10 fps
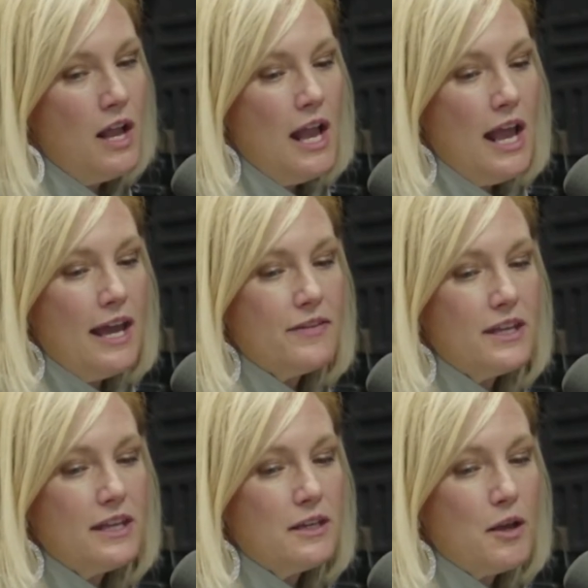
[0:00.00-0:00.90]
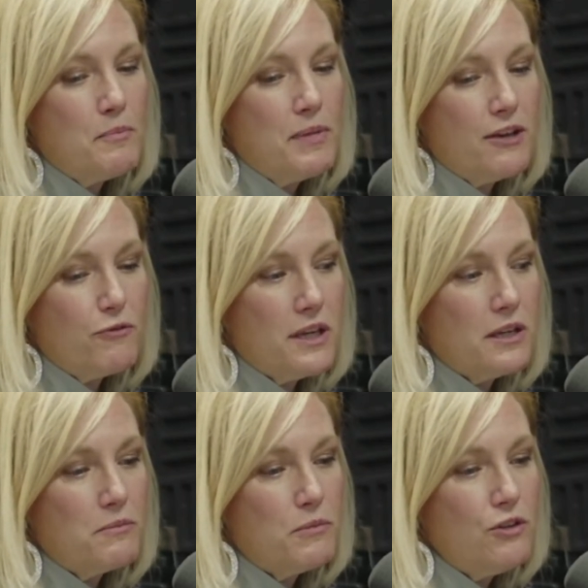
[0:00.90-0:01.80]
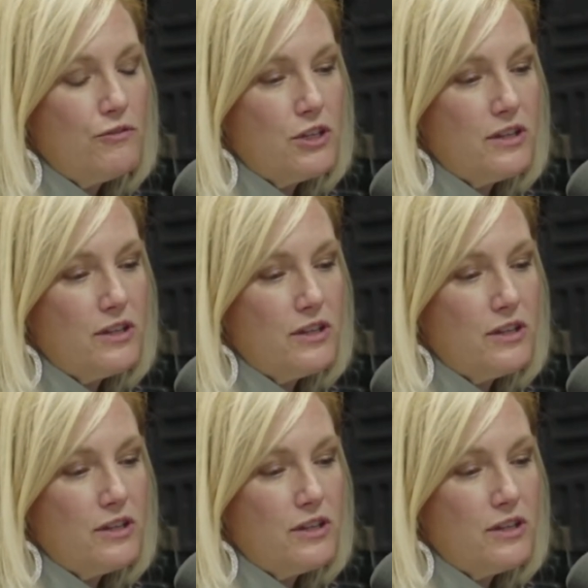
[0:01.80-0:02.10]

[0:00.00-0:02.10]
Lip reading: And then, but if we can move to